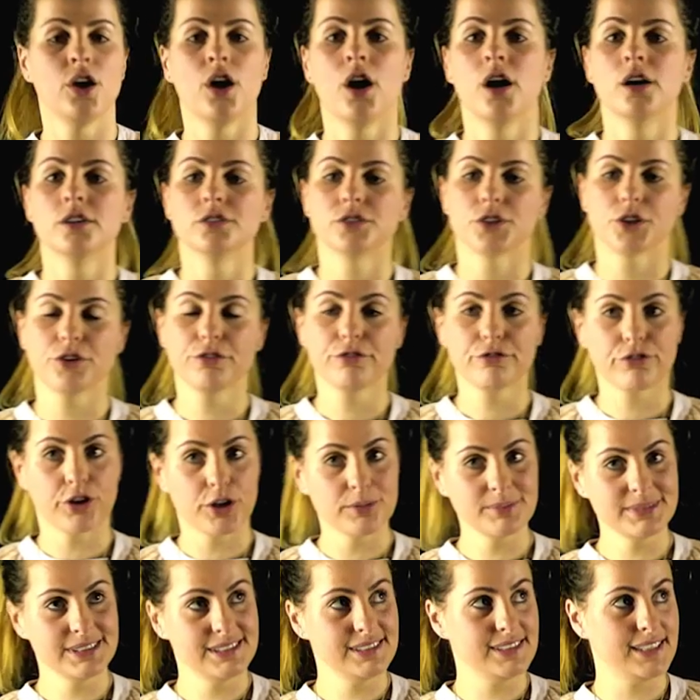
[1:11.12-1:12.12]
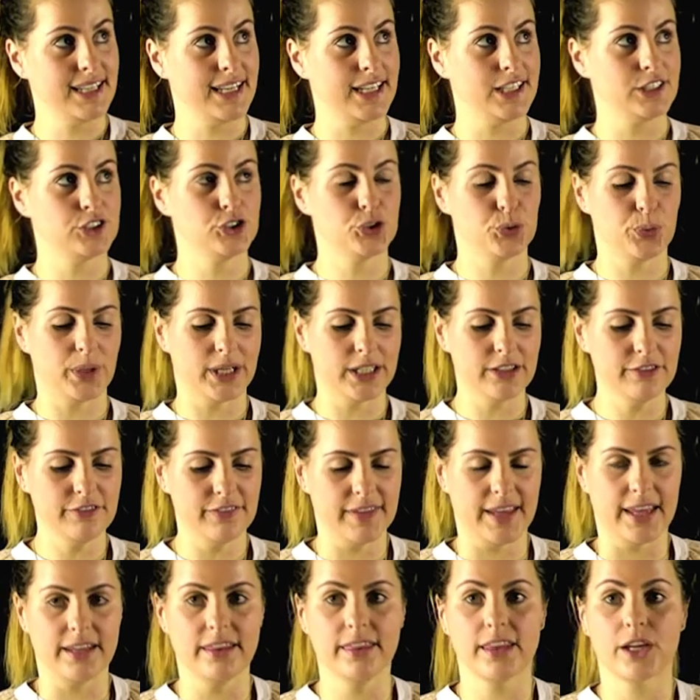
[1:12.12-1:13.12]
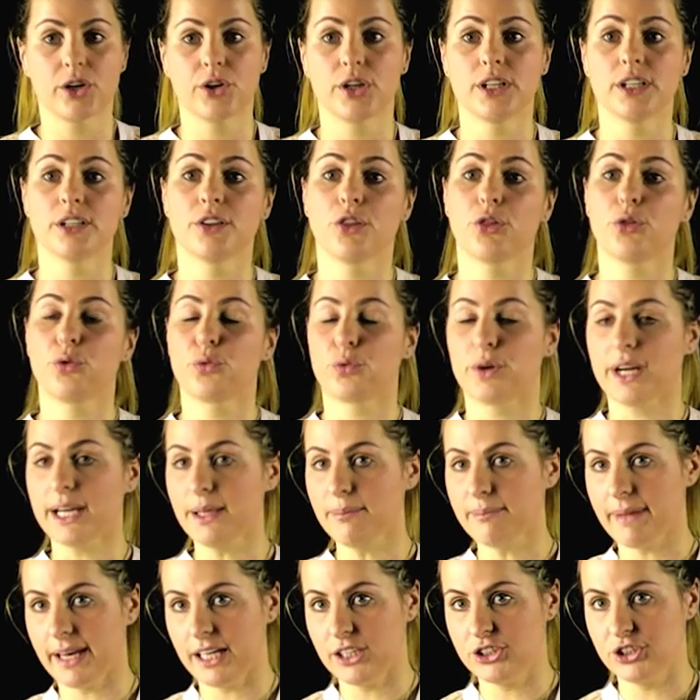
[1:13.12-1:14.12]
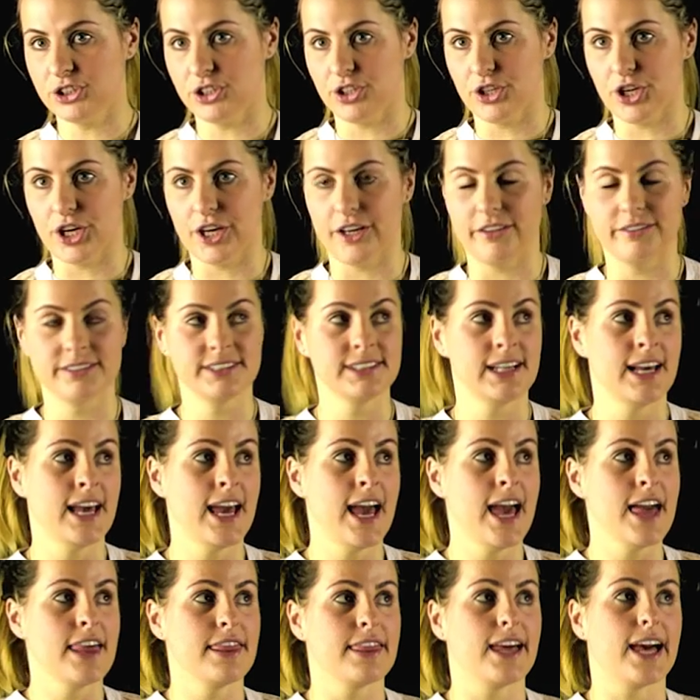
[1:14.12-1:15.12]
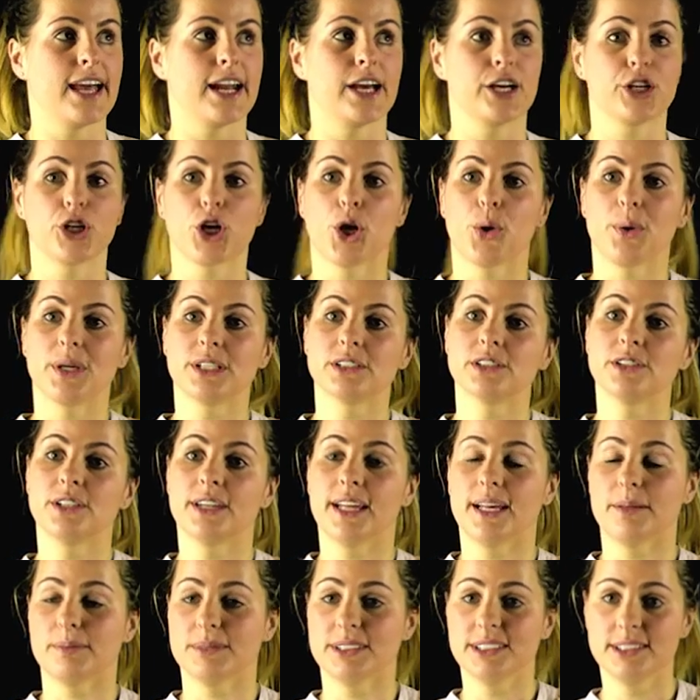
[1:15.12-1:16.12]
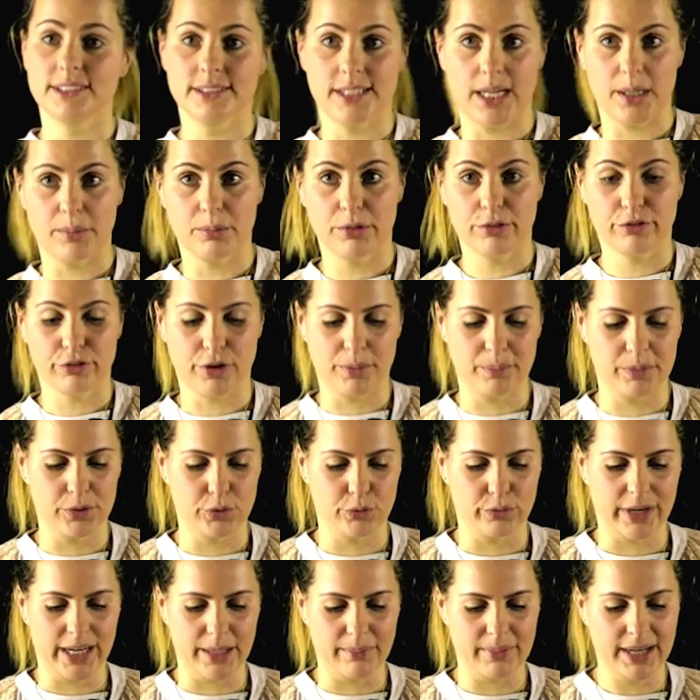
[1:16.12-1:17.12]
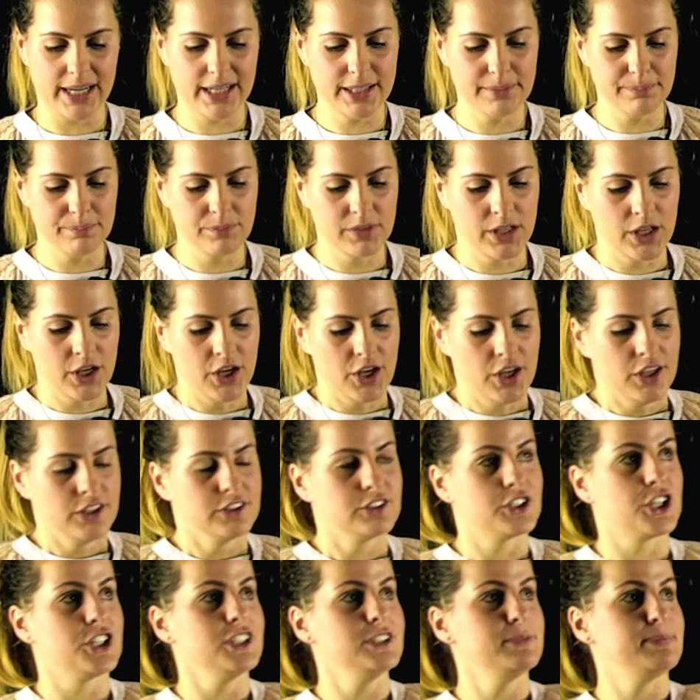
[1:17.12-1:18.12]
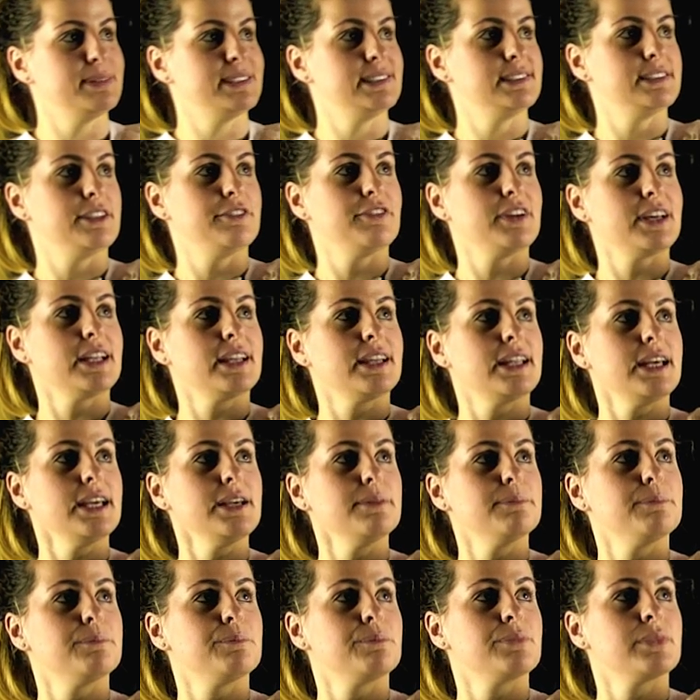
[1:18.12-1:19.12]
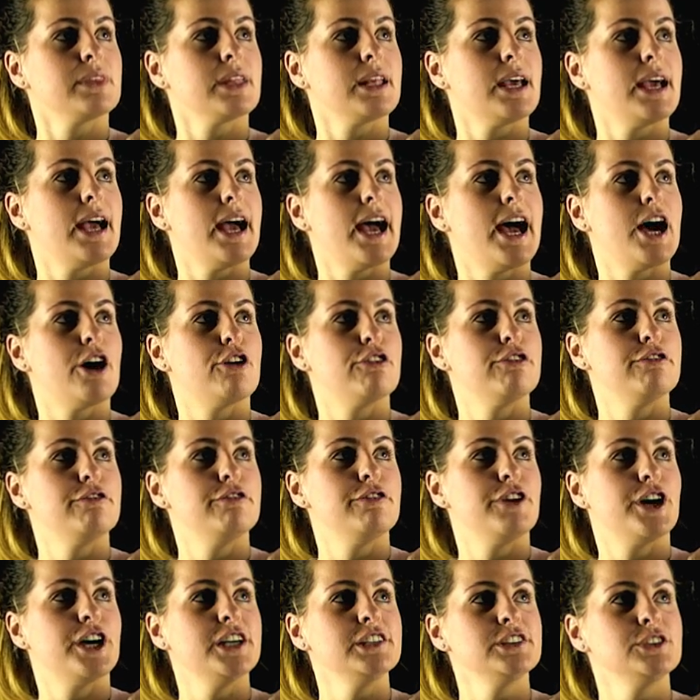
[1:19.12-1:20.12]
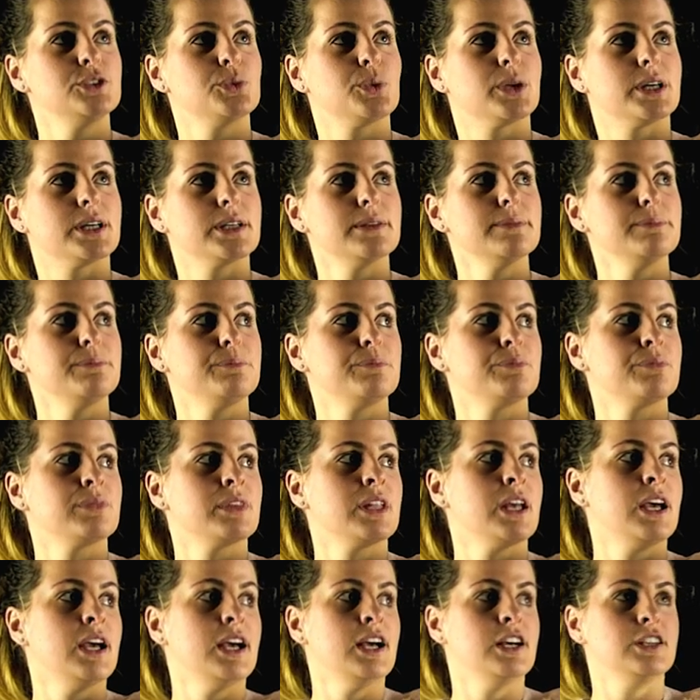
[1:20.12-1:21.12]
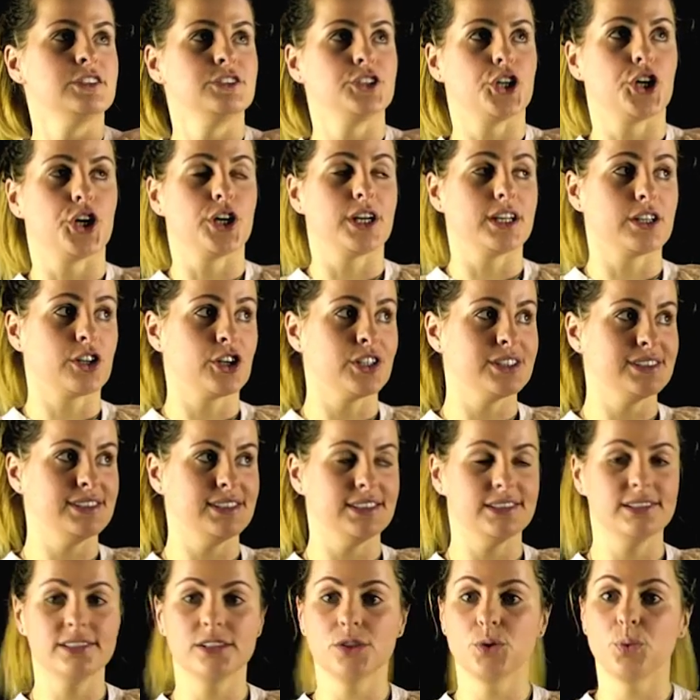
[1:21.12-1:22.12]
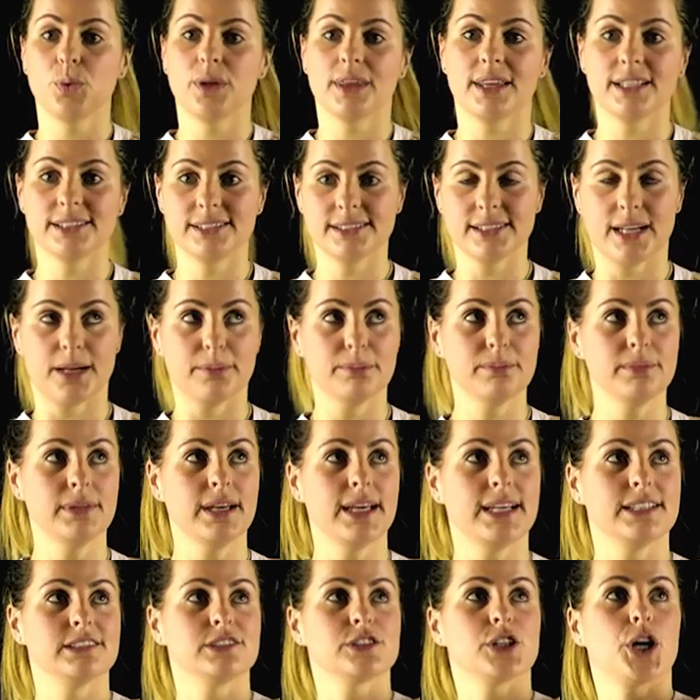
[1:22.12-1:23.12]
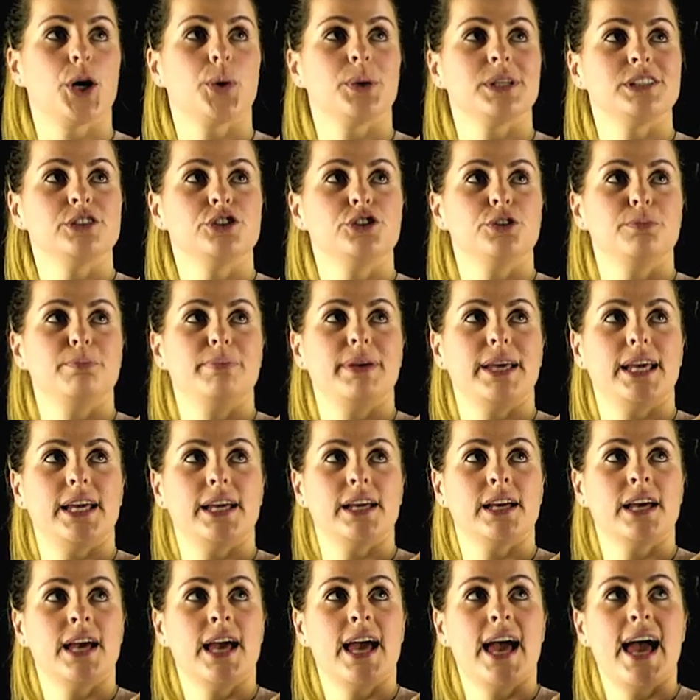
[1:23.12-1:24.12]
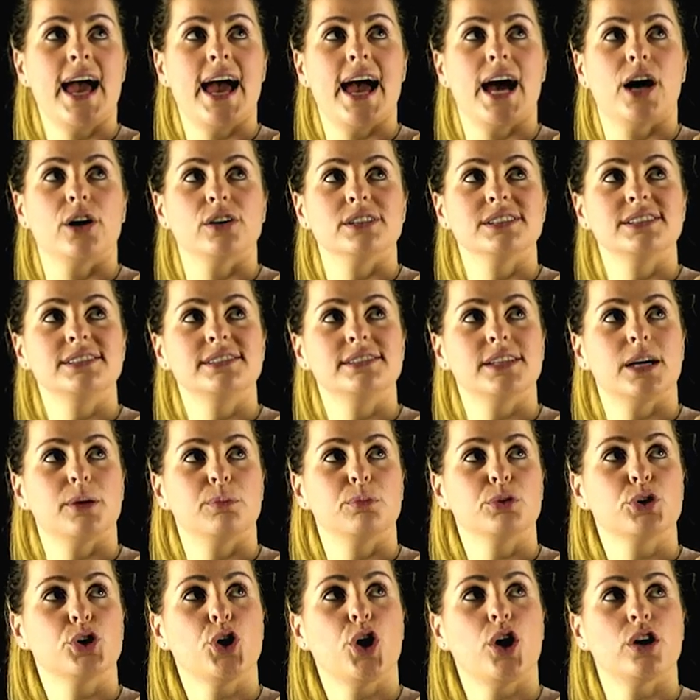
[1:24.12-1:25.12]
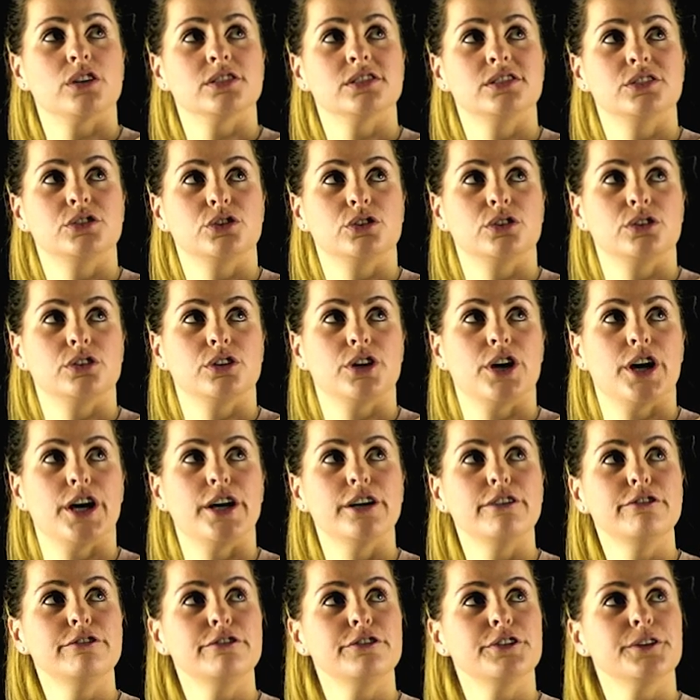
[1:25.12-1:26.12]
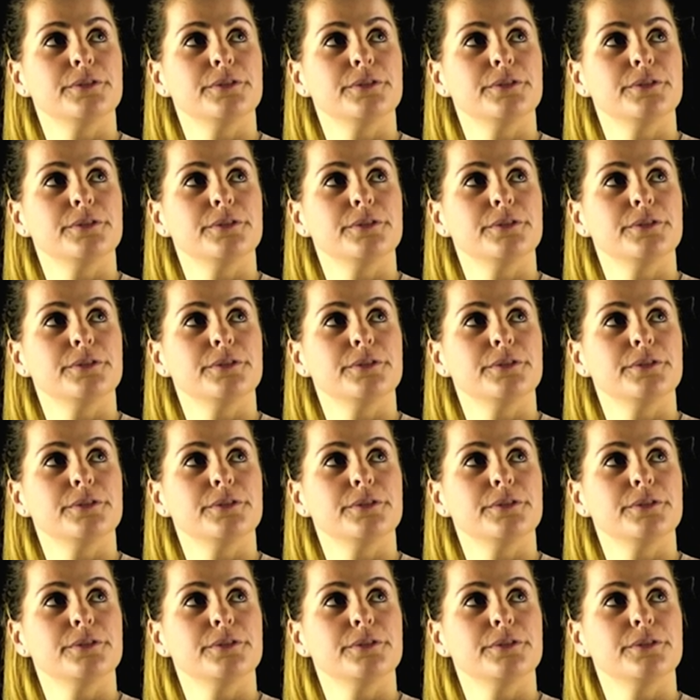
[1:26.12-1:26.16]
So from T12 then, there are three major nerves that are going to then stem from the rami. So specifically, our first one, so consistent with some, is going to be our subcostal nerve.